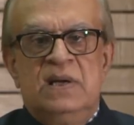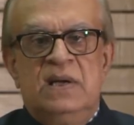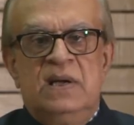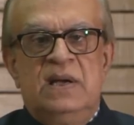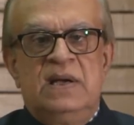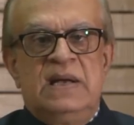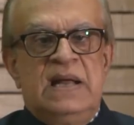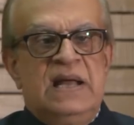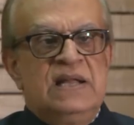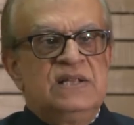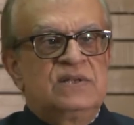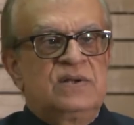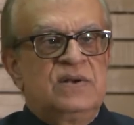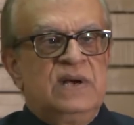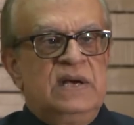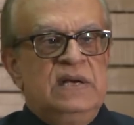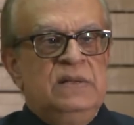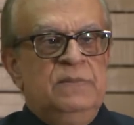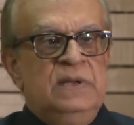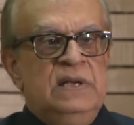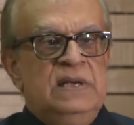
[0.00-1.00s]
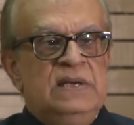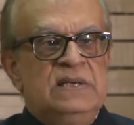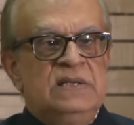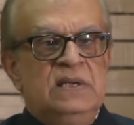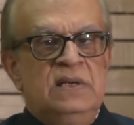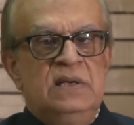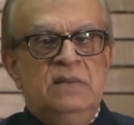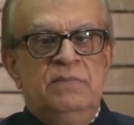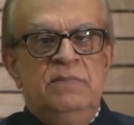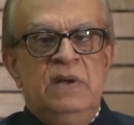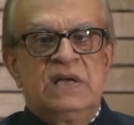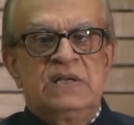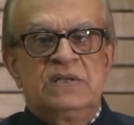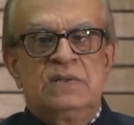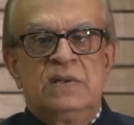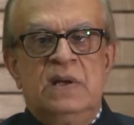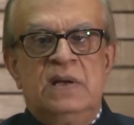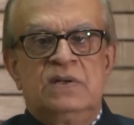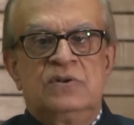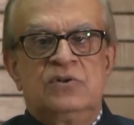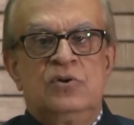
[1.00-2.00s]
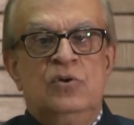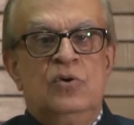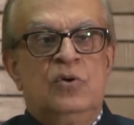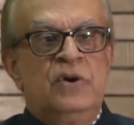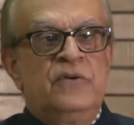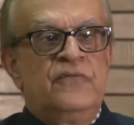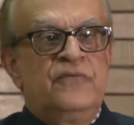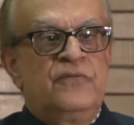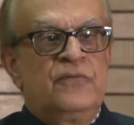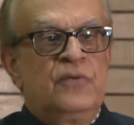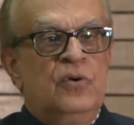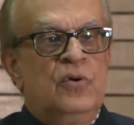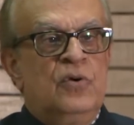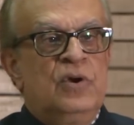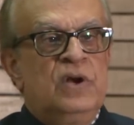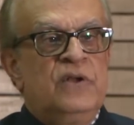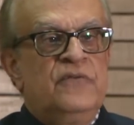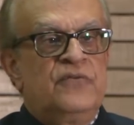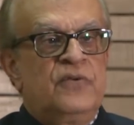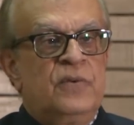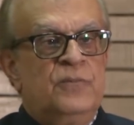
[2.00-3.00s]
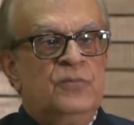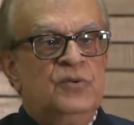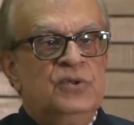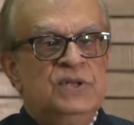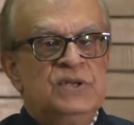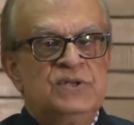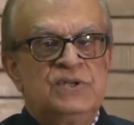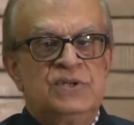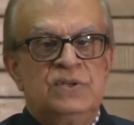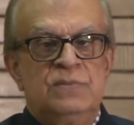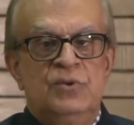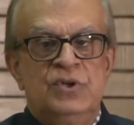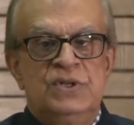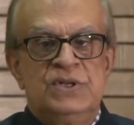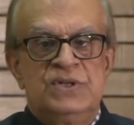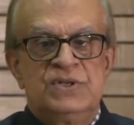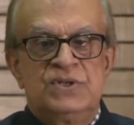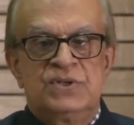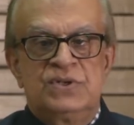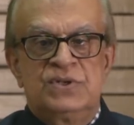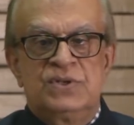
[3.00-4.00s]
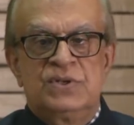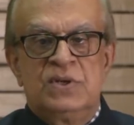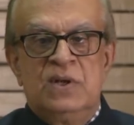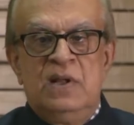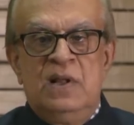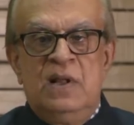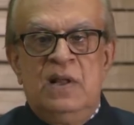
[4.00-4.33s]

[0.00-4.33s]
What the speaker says: it adds credibility, makes it glory for Buddhists,